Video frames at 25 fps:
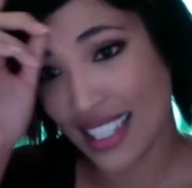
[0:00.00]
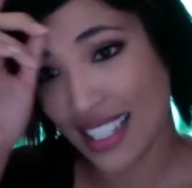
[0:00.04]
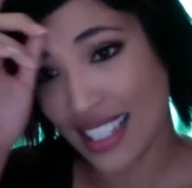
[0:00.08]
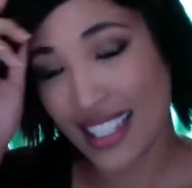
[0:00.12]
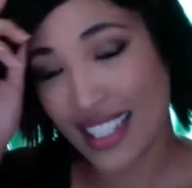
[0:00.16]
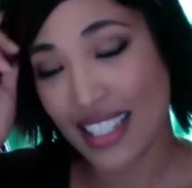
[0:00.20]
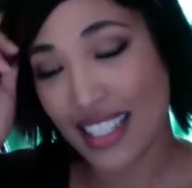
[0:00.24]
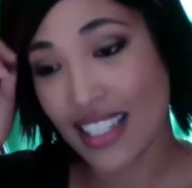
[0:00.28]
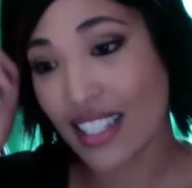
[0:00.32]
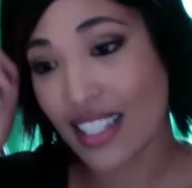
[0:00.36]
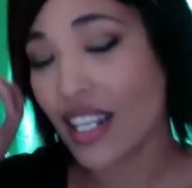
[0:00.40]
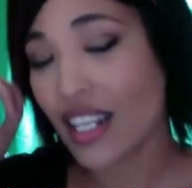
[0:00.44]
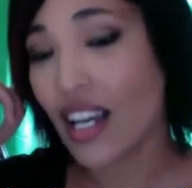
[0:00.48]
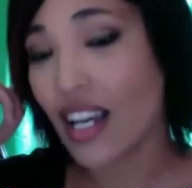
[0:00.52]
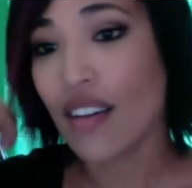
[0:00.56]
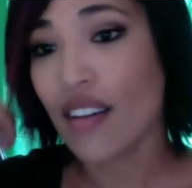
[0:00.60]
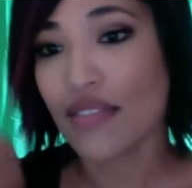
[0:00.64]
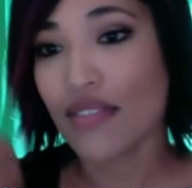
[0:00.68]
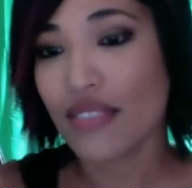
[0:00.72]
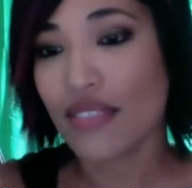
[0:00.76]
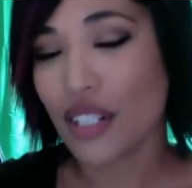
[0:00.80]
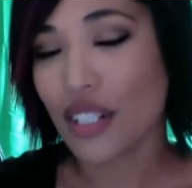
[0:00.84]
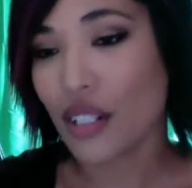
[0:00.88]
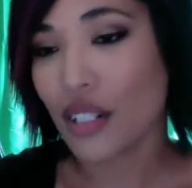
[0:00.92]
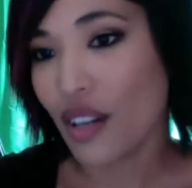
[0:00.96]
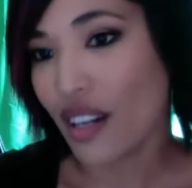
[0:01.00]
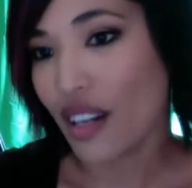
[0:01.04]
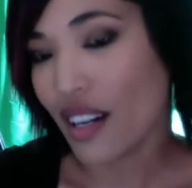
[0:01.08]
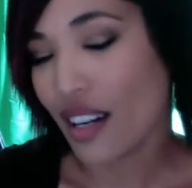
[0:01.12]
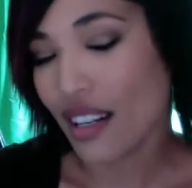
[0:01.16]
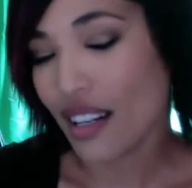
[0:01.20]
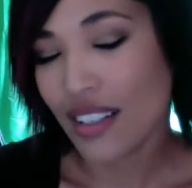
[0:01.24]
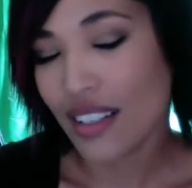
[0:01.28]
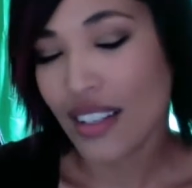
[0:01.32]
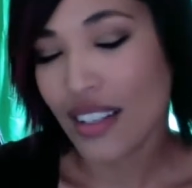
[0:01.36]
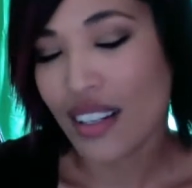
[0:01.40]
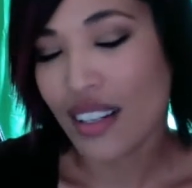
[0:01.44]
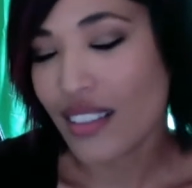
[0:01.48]
stuff.
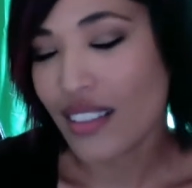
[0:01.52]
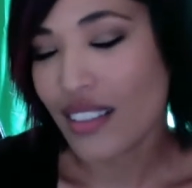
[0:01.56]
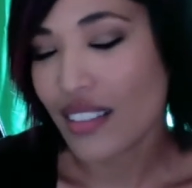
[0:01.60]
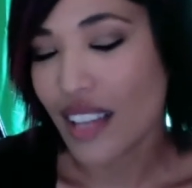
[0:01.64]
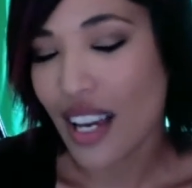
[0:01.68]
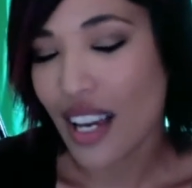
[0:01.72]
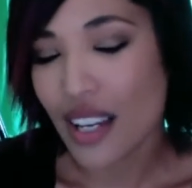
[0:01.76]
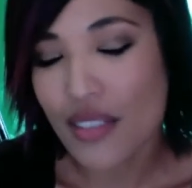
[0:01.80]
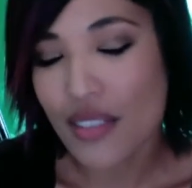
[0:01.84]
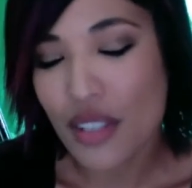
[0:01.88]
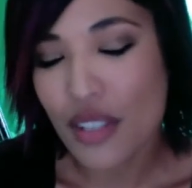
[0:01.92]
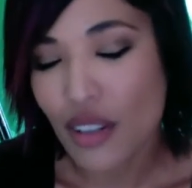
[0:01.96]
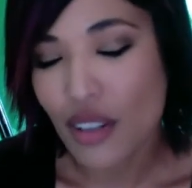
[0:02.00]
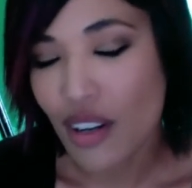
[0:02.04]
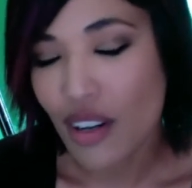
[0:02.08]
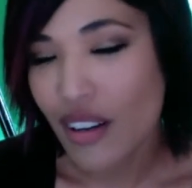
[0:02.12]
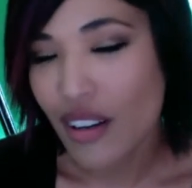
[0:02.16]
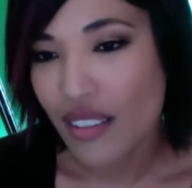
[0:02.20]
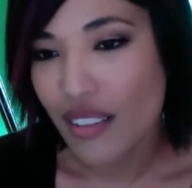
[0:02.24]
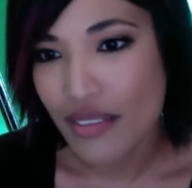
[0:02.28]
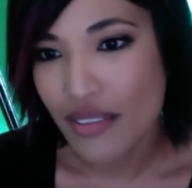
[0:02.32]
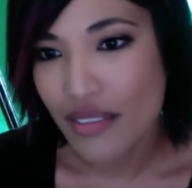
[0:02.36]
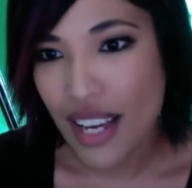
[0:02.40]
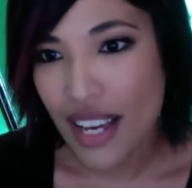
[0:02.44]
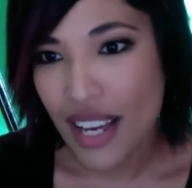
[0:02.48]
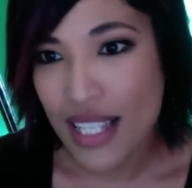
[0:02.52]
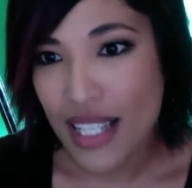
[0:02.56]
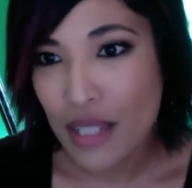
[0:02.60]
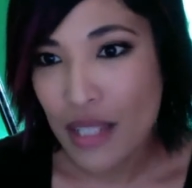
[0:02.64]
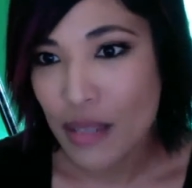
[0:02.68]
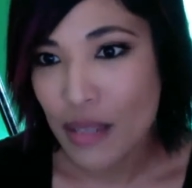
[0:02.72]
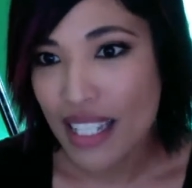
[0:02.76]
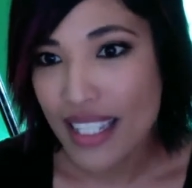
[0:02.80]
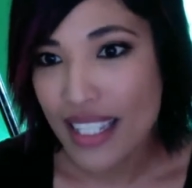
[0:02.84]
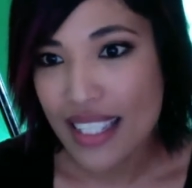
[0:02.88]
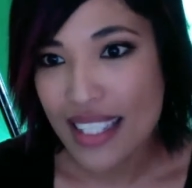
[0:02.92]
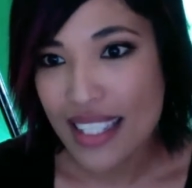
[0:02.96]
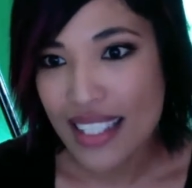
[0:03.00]
Our lives are all
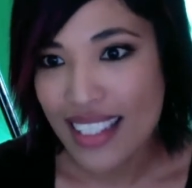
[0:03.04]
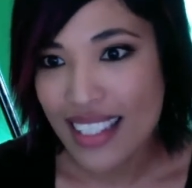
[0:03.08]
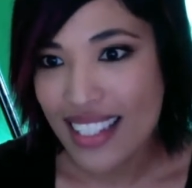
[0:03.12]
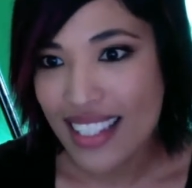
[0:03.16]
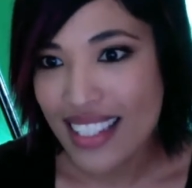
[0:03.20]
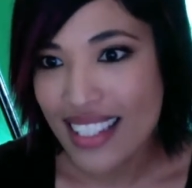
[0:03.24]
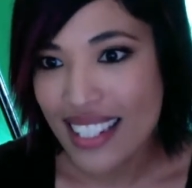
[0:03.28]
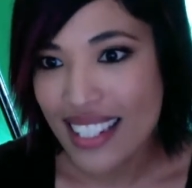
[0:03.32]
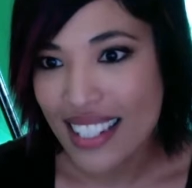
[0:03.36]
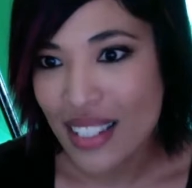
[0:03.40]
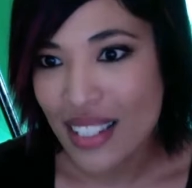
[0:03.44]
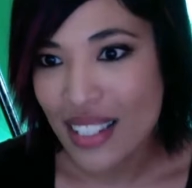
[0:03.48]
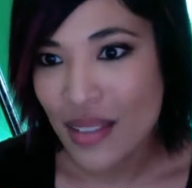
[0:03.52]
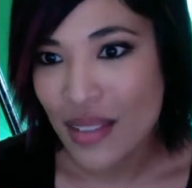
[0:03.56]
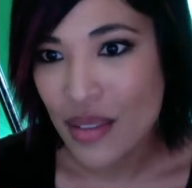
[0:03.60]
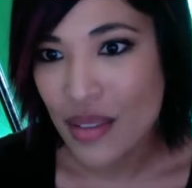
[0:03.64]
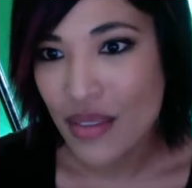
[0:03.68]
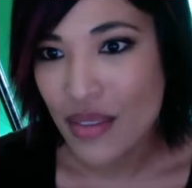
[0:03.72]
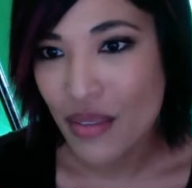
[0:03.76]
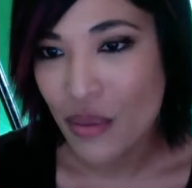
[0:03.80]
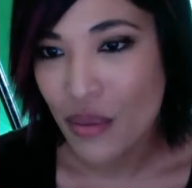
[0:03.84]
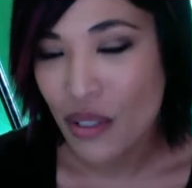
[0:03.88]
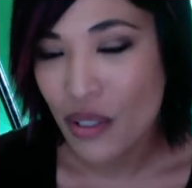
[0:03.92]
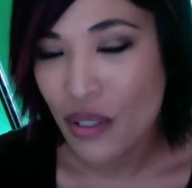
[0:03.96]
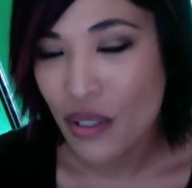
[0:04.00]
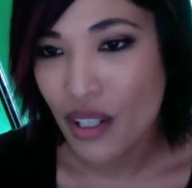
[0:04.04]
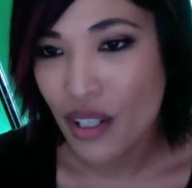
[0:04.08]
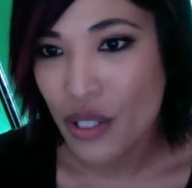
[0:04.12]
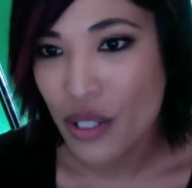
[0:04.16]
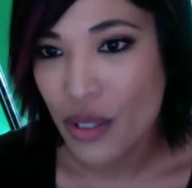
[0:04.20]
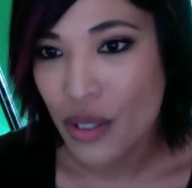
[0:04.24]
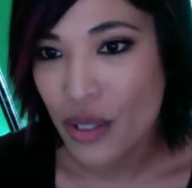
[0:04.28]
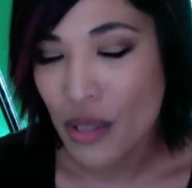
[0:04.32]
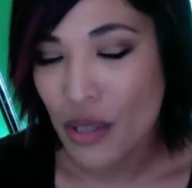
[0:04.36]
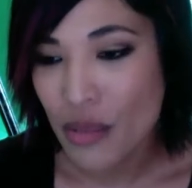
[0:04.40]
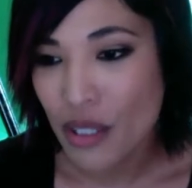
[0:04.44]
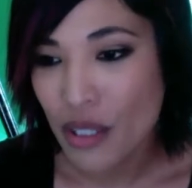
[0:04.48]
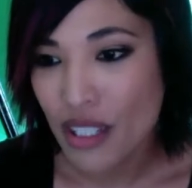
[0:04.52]
fast-paced these days. We're all
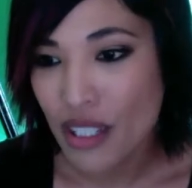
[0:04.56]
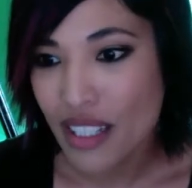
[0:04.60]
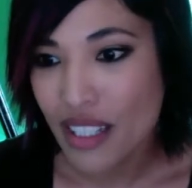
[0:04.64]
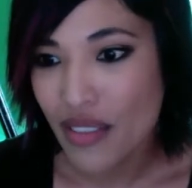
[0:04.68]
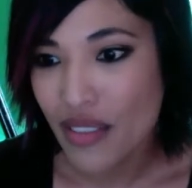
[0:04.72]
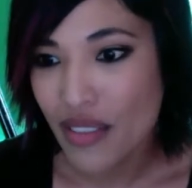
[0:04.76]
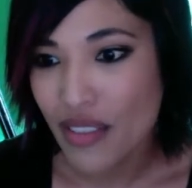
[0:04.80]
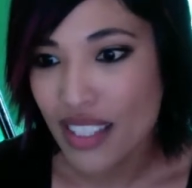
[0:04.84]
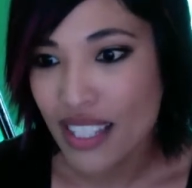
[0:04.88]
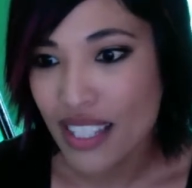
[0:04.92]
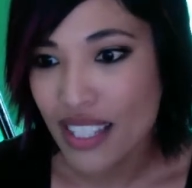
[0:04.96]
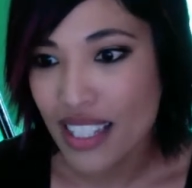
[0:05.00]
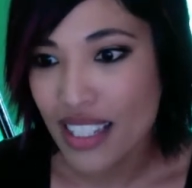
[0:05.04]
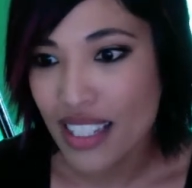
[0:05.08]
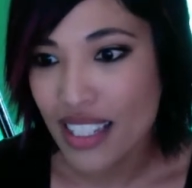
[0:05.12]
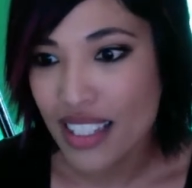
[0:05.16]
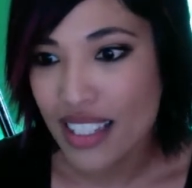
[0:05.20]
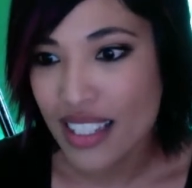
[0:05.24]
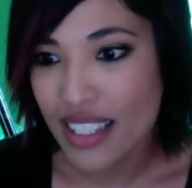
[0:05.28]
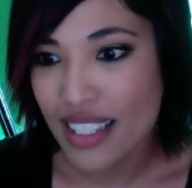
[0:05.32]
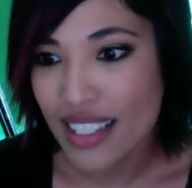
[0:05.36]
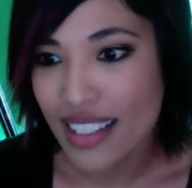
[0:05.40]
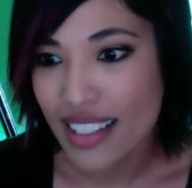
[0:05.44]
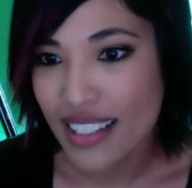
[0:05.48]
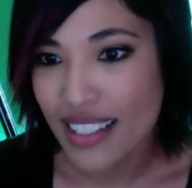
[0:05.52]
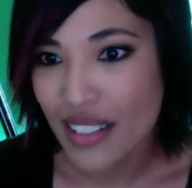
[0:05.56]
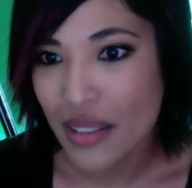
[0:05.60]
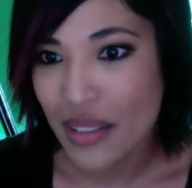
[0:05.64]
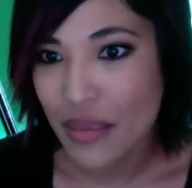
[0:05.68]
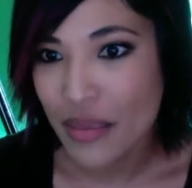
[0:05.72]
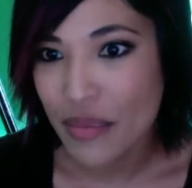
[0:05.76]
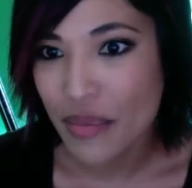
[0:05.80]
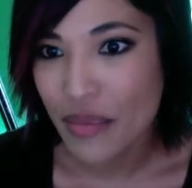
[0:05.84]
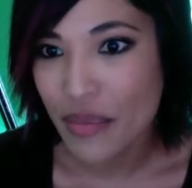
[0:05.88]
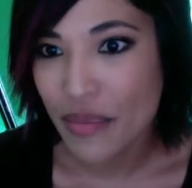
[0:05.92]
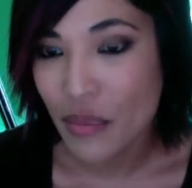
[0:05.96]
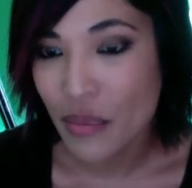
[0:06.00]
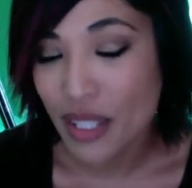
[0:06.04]
doing a billion different things.
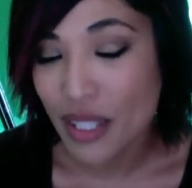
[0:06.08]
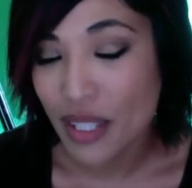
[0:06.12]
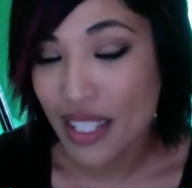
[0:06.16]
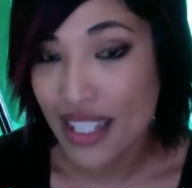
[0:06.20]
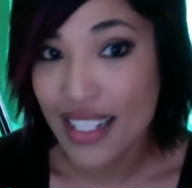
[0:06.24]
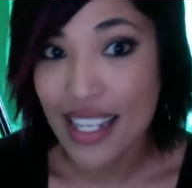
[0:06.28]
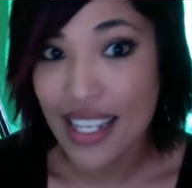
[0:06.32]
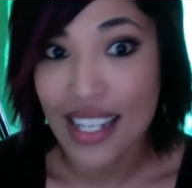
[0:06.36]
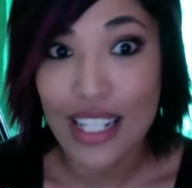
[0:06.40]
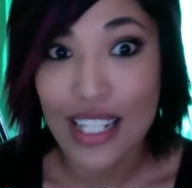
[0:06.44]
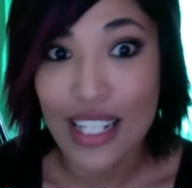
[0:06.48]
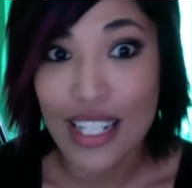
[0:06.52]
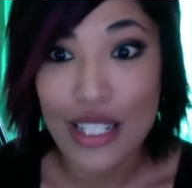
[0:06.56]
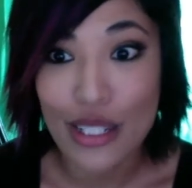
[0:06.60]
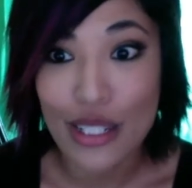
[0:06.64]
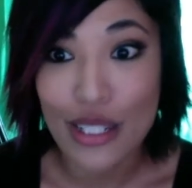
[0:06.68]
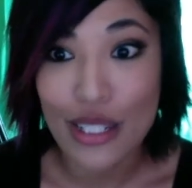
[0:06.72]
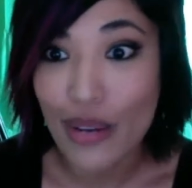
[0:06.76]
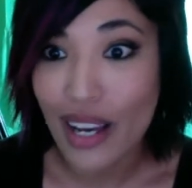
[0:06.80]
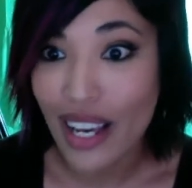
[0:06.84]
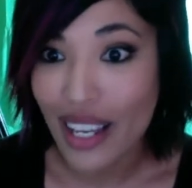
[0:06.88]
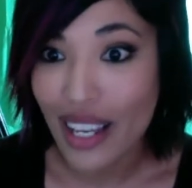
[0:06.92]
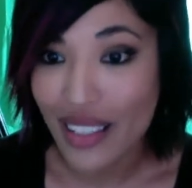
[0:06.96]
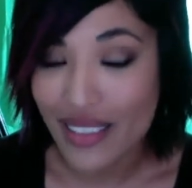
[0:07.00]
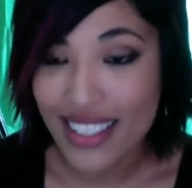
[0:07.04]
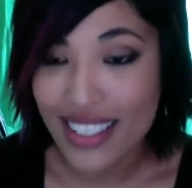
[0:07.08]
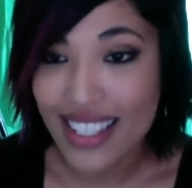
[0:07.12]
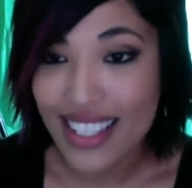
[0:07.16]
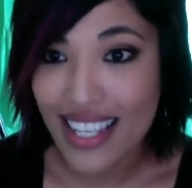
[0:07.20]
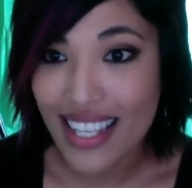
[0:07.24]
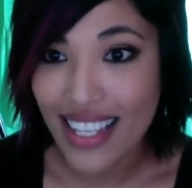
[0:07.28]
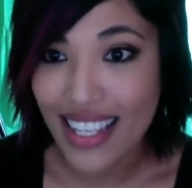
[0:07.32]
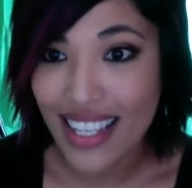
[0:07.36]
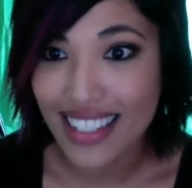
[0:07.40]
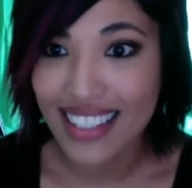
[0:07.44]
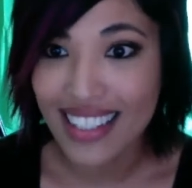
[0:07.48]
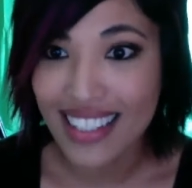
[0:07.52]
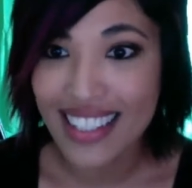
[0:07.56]
And one stat I do have is
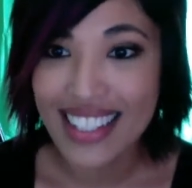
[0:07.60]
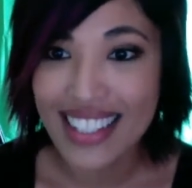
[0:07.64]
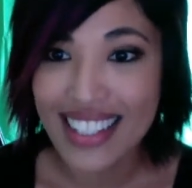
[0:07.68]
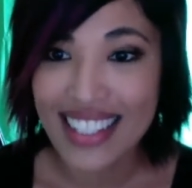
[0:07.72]
that,